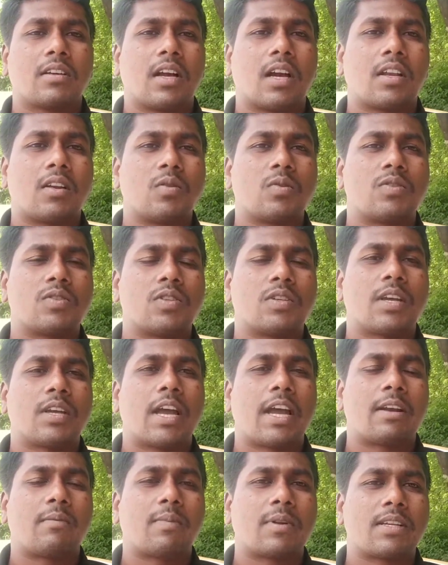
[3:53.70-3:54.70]
Kanauj,
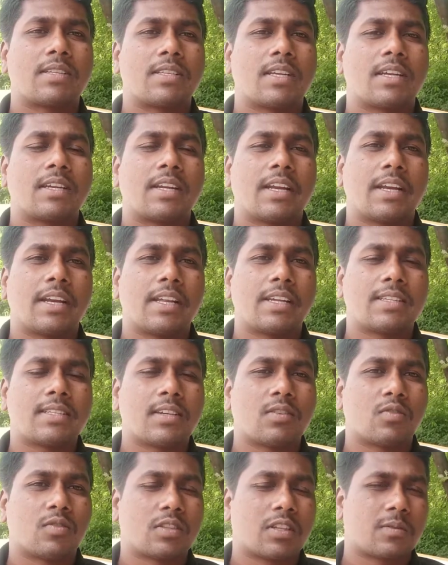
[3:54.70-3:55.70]
at present it
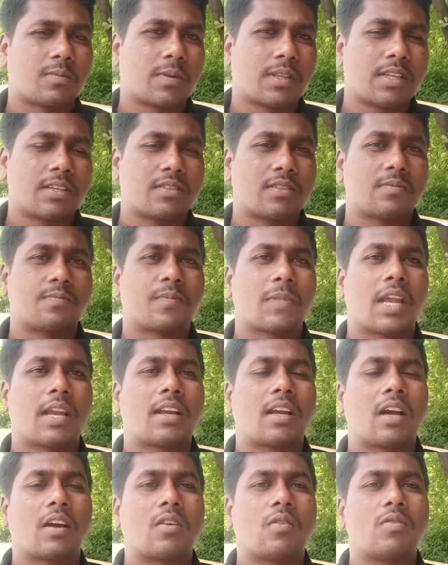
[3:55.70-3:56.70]
is in Uttar Pradesh,
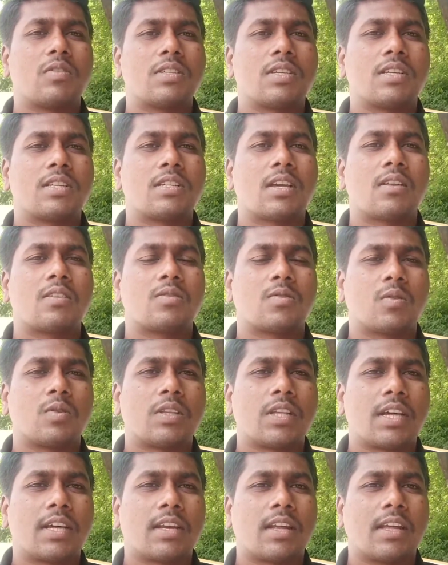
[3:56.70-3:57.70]
and Kanauj is also
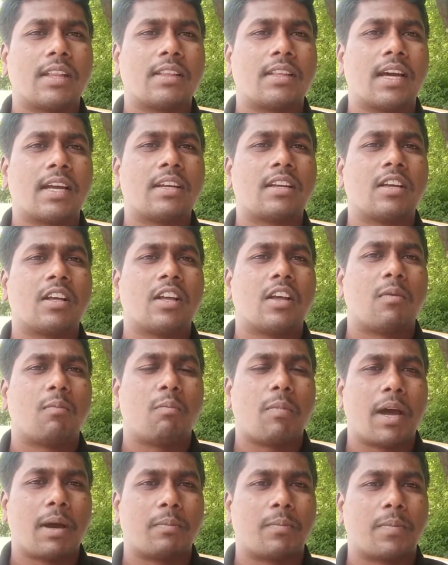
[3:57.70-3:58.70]
there in that
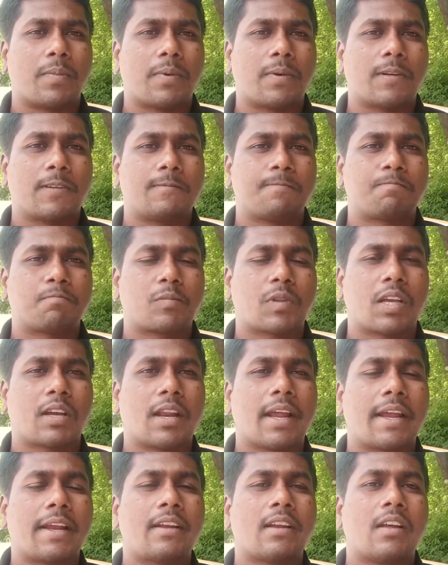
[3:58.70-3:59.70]
map,
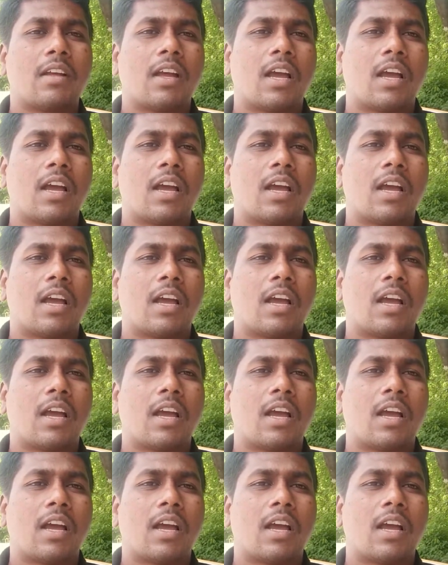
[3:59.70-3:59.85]
right?